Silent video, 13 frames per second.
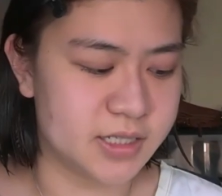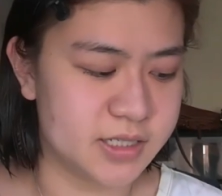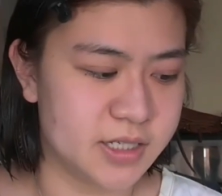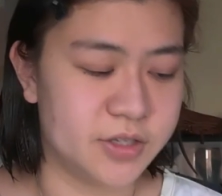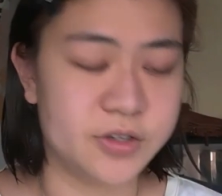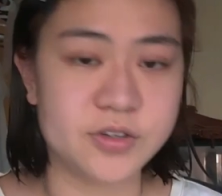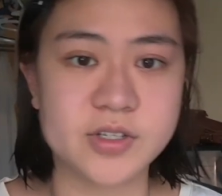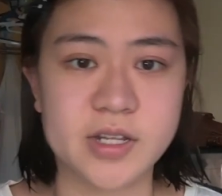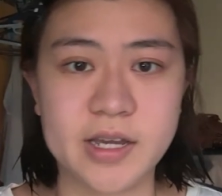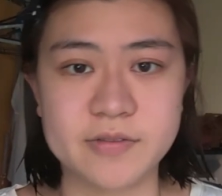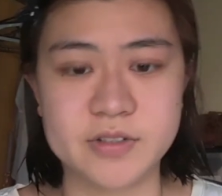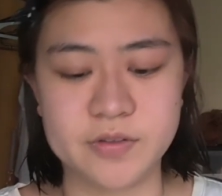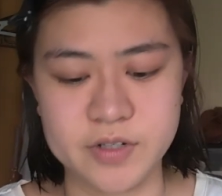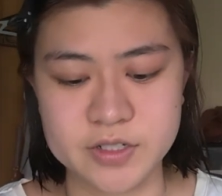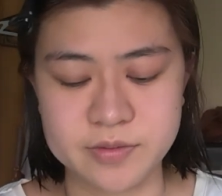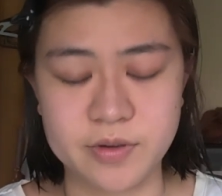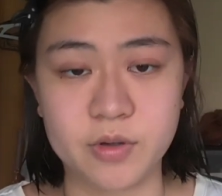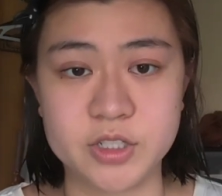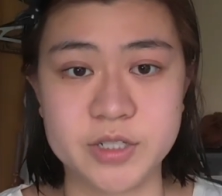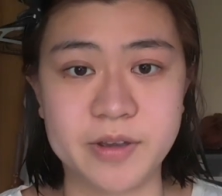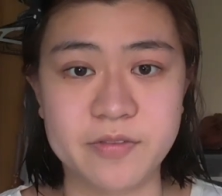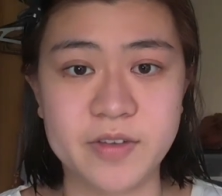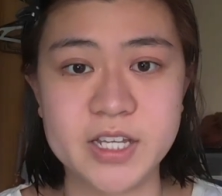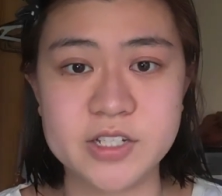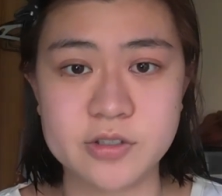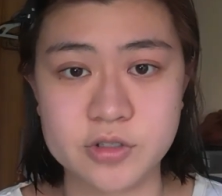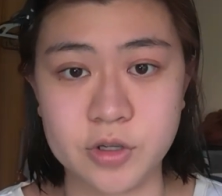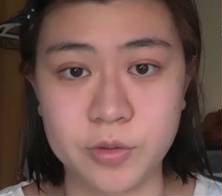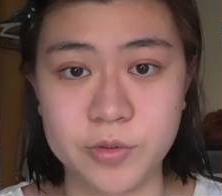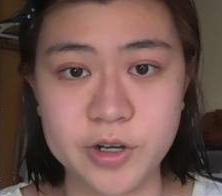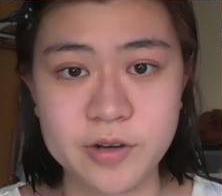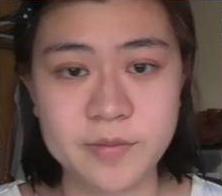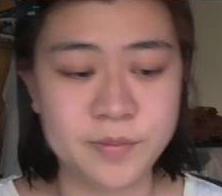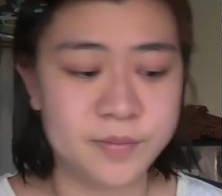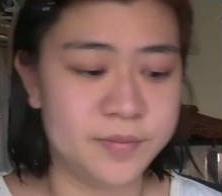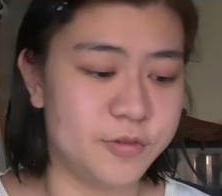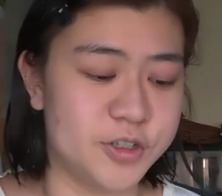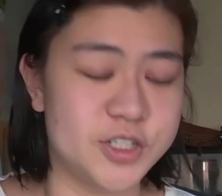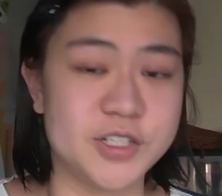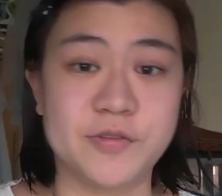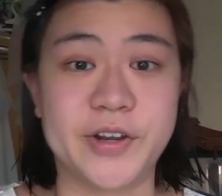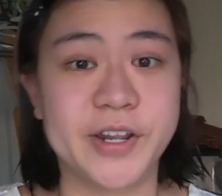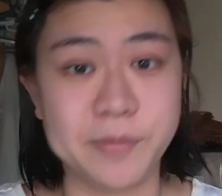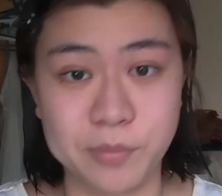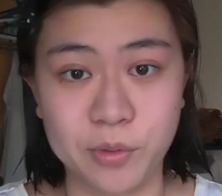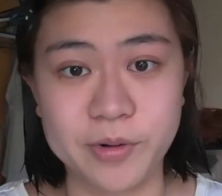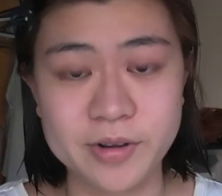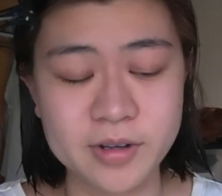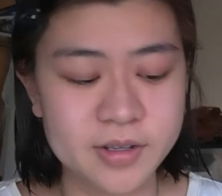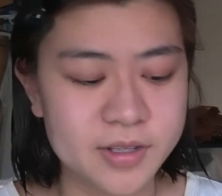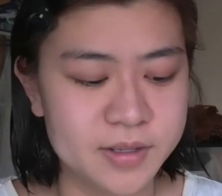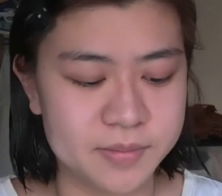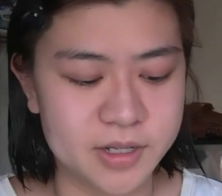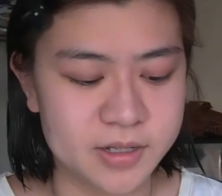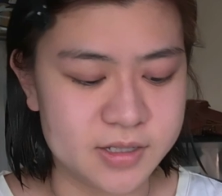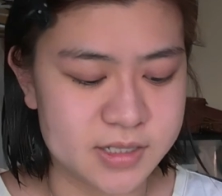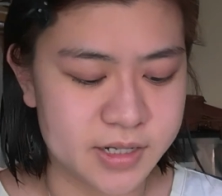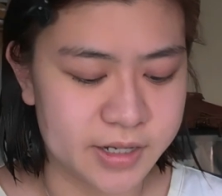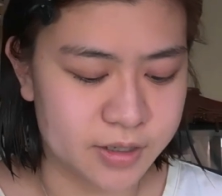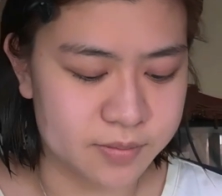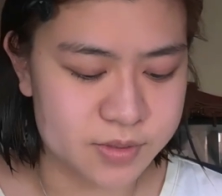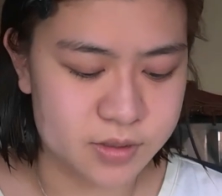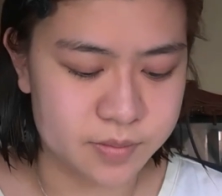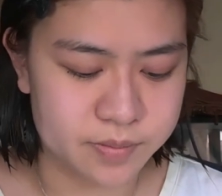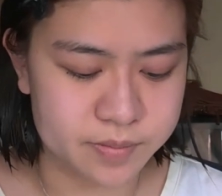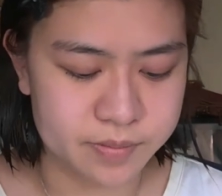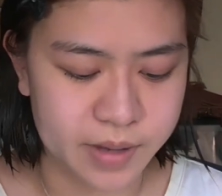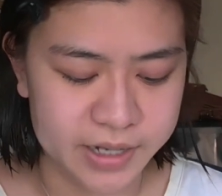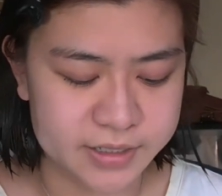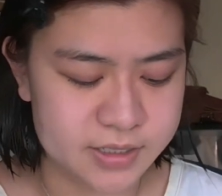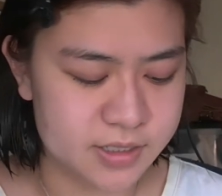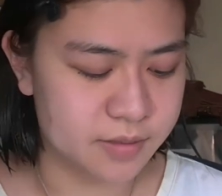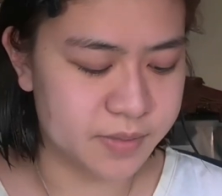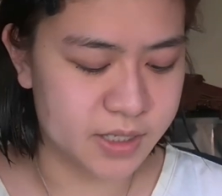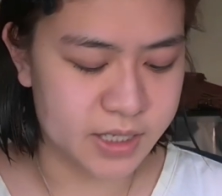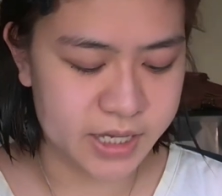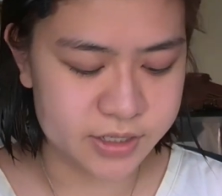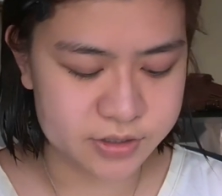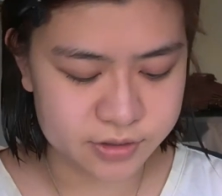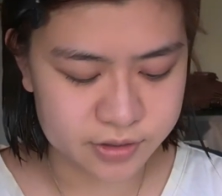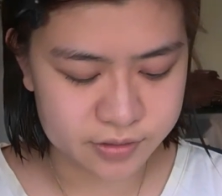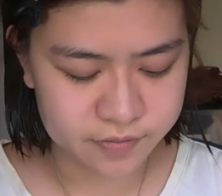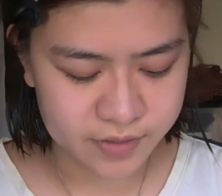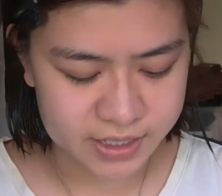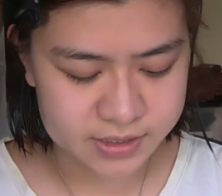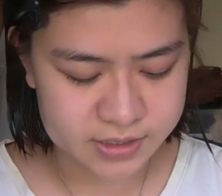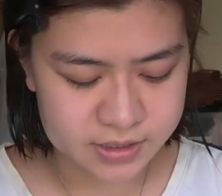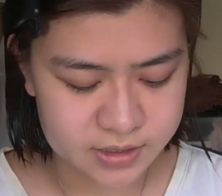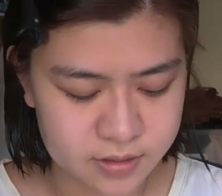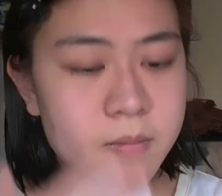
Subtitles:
I said, usually after I finish by washing my face, toner, which is very important because it helps to balance the pH on your face.